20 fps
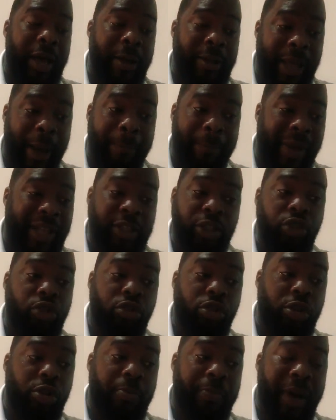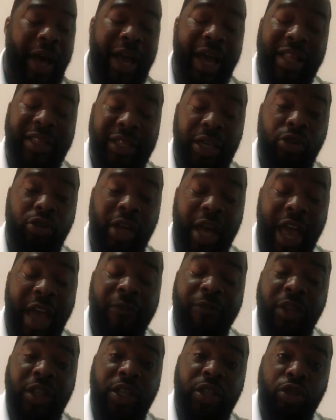than patting you on the back and telling you that
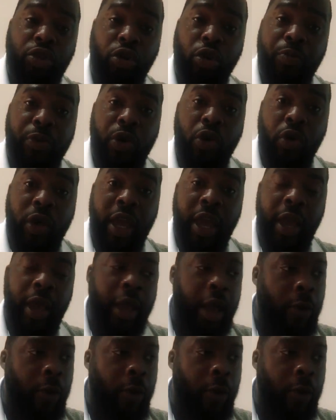everything is going to be okay,